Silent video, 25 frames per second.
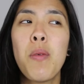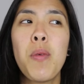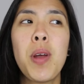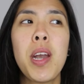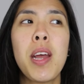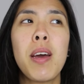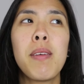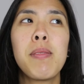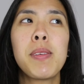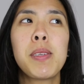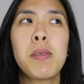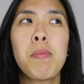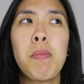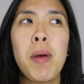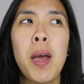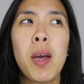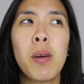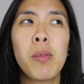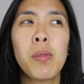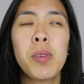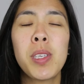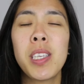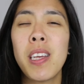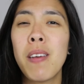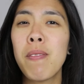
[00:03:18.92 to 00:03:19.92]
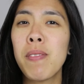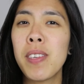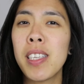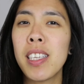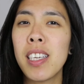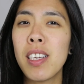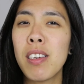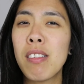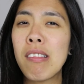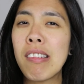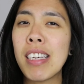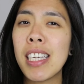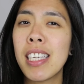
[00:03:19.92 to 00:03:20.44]
when I was about
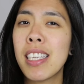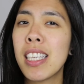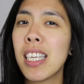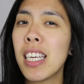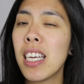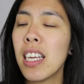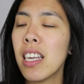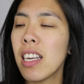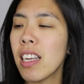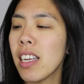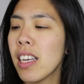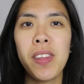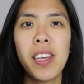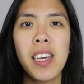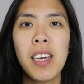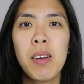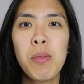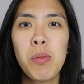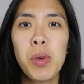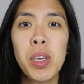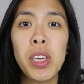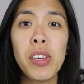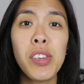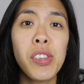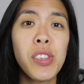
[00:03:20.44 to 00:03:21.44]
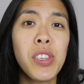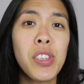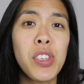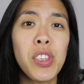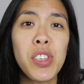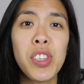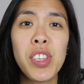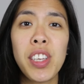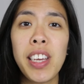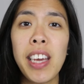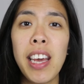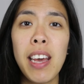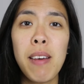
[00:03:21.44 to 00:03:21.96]
17 or 18, and we used to
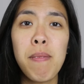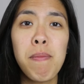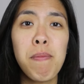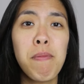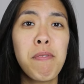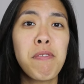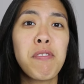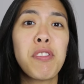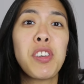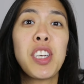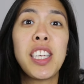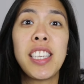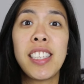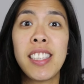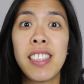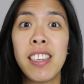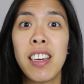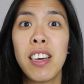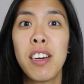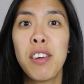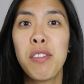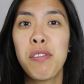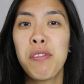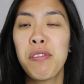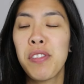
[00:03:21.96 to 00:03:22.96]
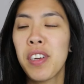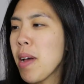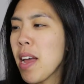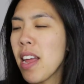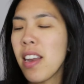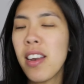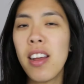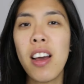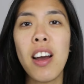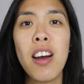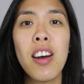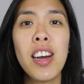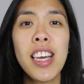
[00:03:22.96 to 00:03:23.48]
just get free stuff,
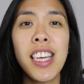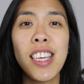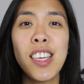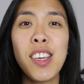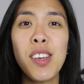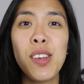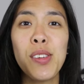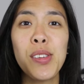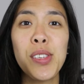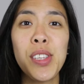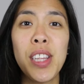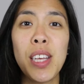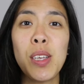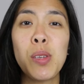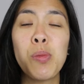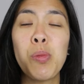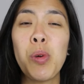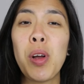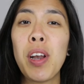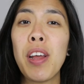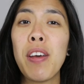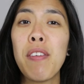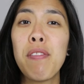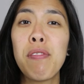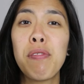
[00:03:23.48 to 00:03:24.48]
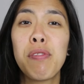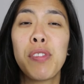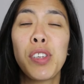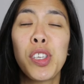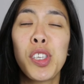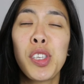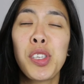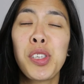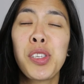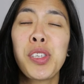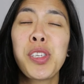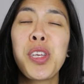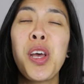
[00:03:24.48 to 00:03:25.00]
and I used this wallet for
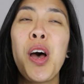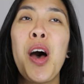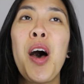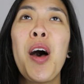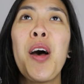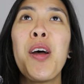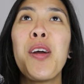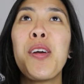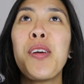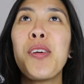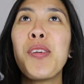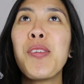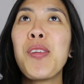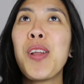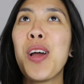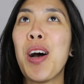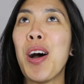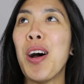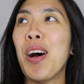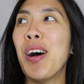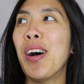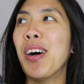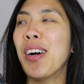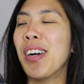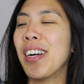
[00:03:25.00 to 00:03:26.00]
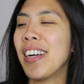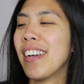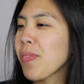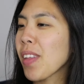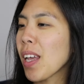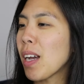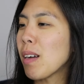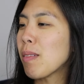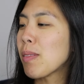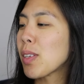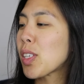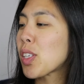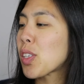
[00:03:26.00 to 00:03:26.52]
so long.
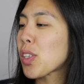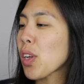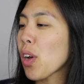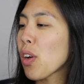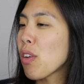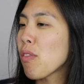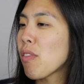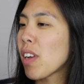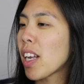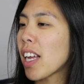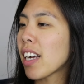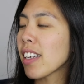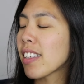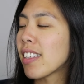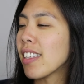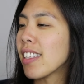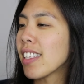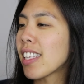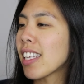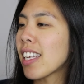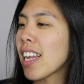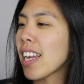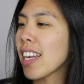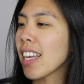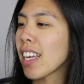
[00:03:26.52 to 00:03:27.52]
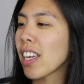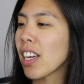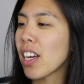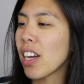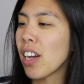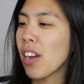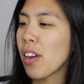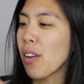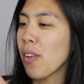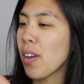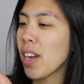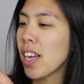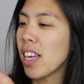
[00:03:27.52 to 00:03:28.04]
I was so reluctant to let it go,
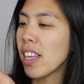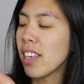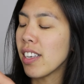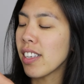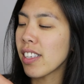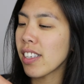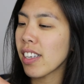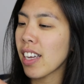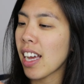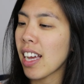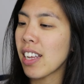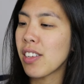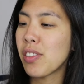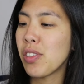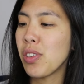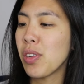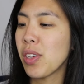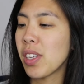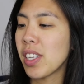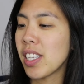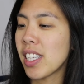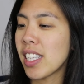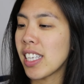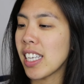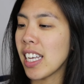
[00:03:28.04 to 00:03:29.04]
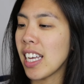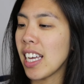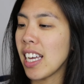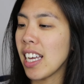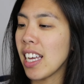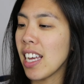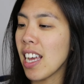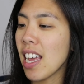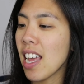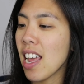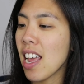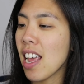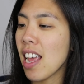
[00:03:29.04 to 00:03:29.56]
and as you can
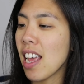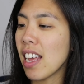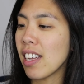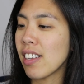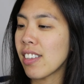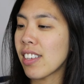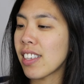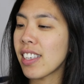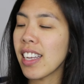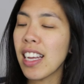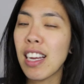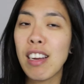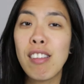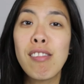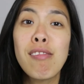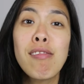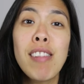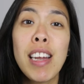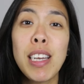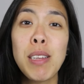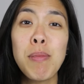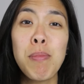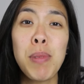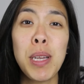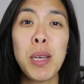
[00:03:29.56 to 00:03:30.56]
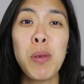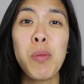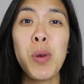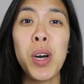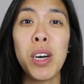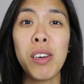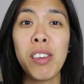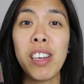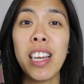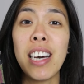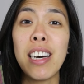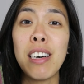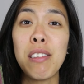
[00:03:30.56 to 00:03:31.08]
see, it's incredibly
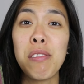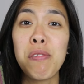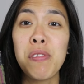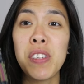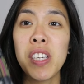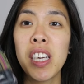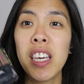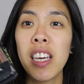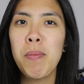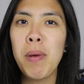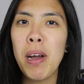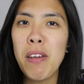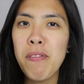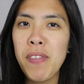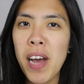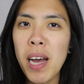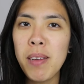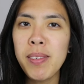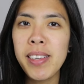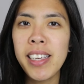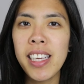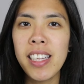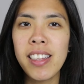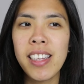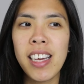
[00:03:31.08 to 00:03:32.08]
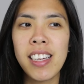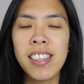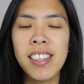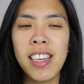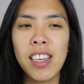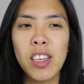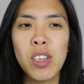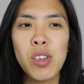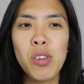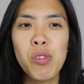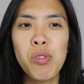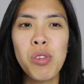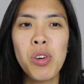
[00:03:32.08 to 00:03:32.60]
well loved. But I found it in that
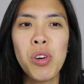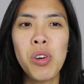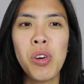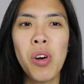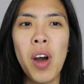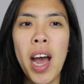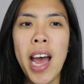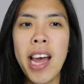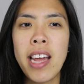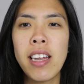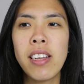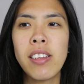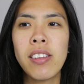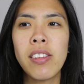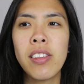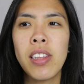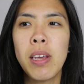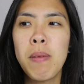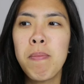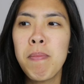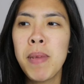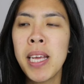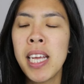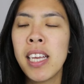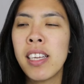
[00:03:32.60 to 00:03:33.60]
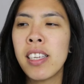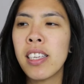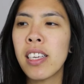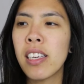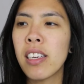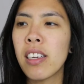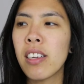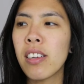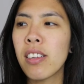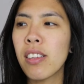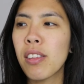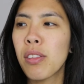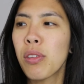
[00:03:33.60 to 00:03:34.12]
second drawer, and the
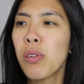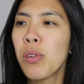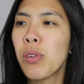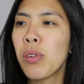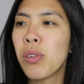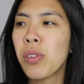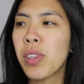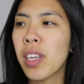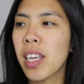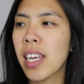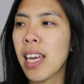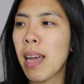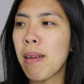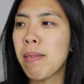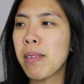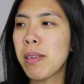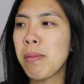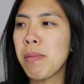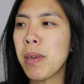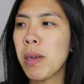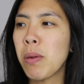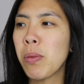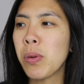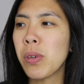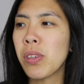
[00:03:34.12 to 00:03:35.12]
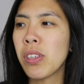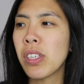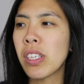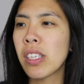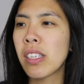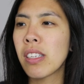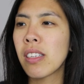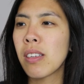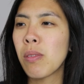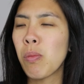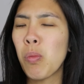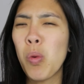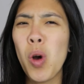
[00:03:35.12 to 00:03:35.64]
immediate thought that came to me
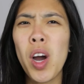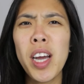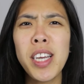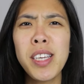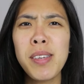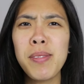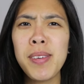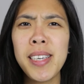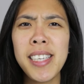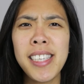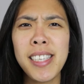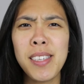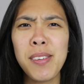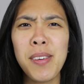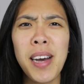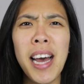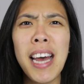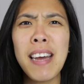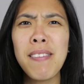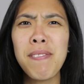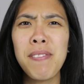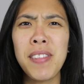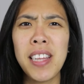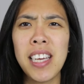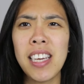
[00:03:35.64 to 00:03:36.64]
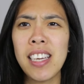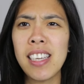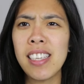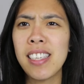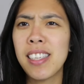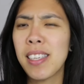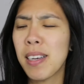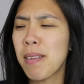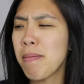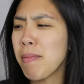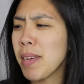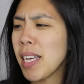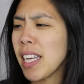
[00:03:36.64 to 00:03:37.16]
was, why do I still have
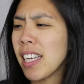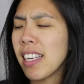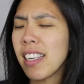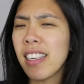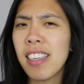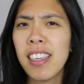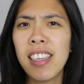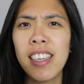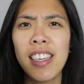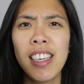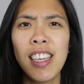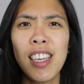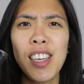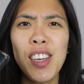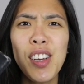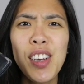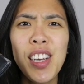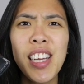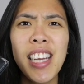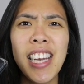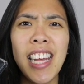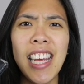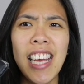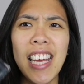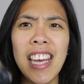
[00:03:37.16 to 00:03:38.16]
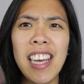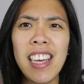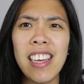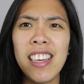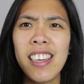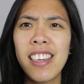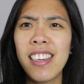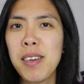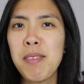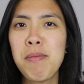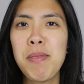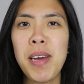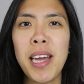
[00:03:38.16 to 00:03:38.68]
this? I mean, look at it.
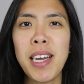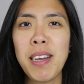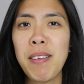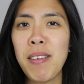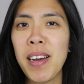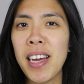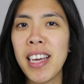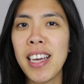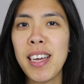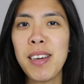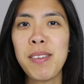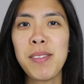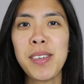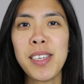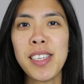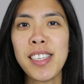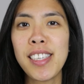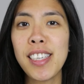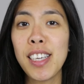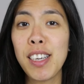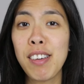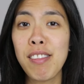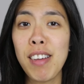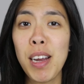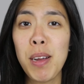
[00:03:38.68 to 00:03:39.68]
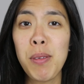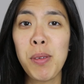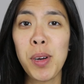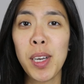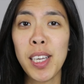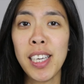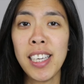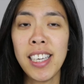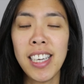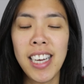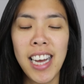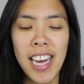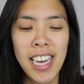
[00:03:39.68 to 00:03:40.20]
But anyway, it was a great
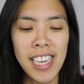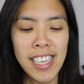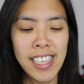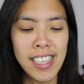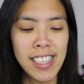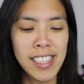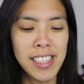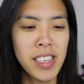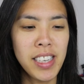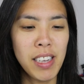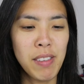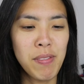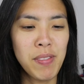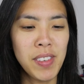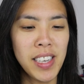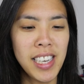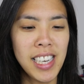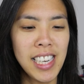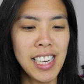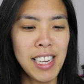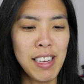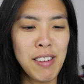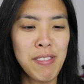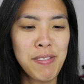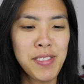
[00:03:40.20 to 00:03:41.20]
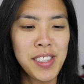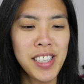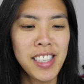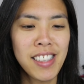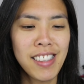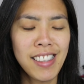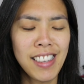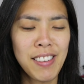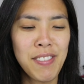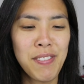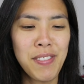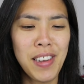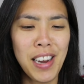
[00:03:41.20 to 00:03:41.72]
wallet and definitely lived
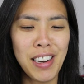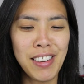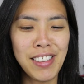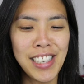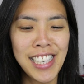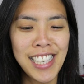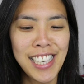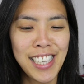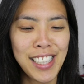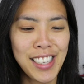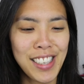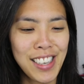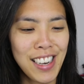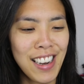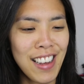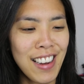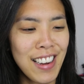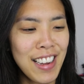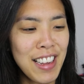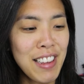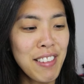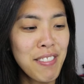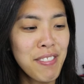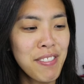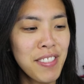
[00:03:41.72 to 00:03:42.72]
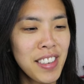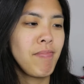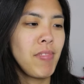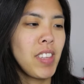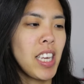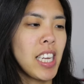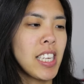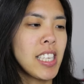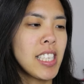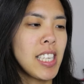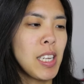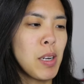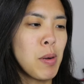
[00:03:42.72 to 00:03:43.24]
a very good life.
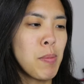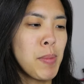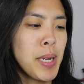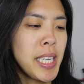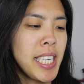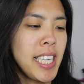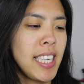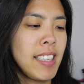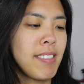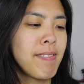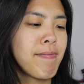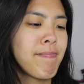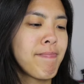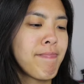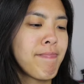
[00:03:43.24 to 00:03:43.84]
Thanks, little buddy.